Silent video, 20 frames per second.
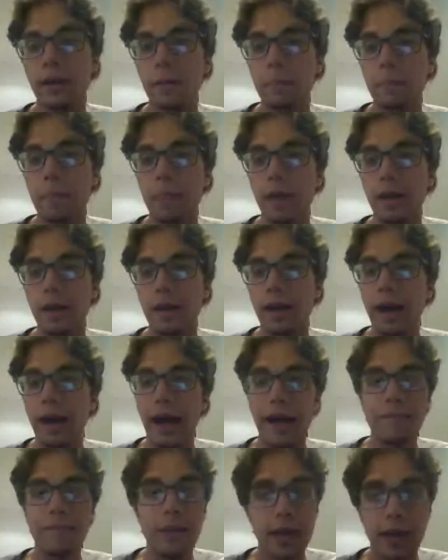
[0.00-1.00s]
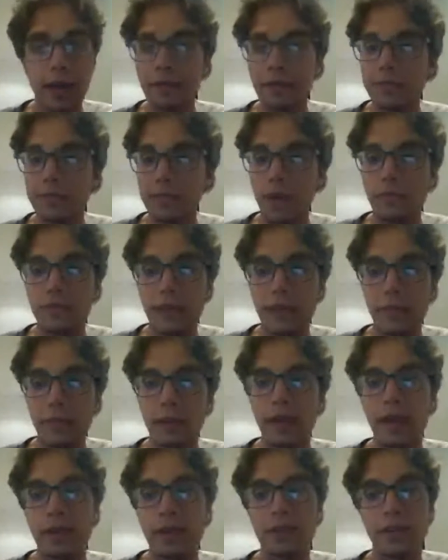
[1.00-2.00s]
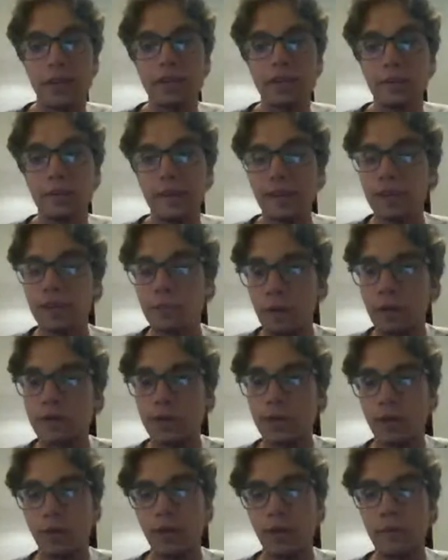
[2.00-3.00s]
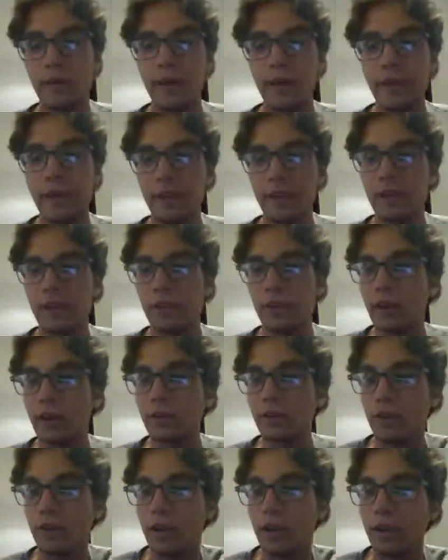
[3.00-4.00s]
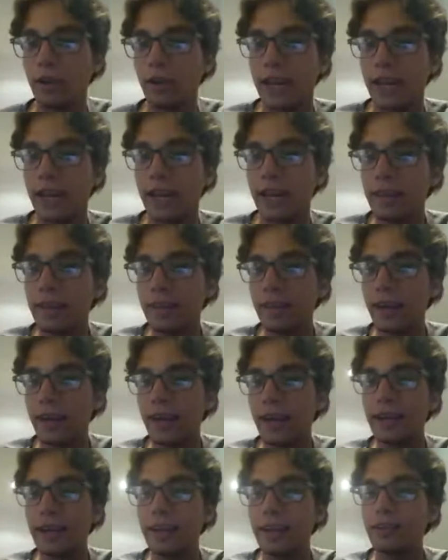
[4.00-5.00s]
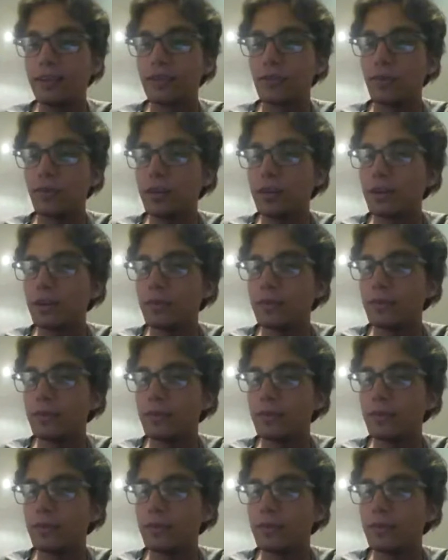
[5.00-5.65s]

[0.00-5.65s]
I've made enough self-deprecating jokes about Spurs in Europa. I think you all should know that I treat